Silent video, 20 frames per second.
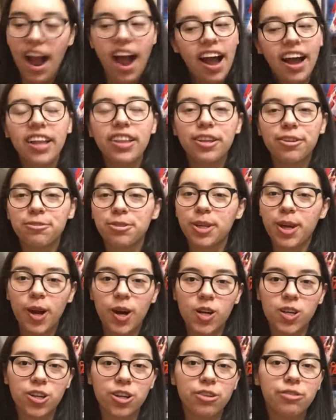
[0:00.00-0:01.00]
I love the
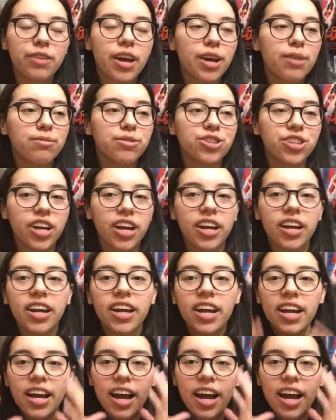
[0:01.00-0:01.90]
character of MJ.